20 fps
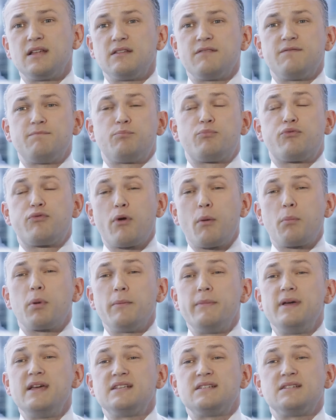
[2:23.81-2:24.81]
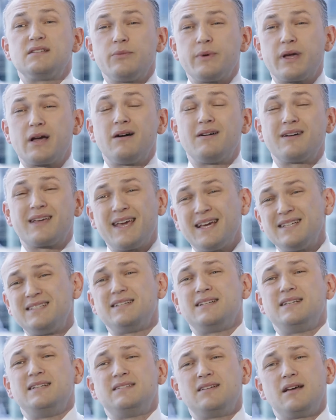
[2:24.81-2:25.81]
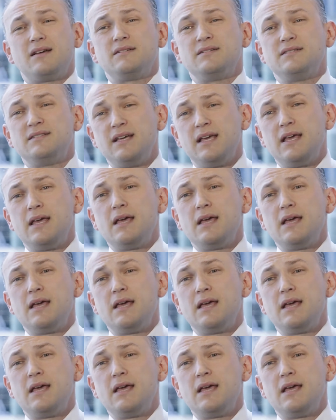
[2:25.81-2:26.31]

and the problem is that we can't get any certainty.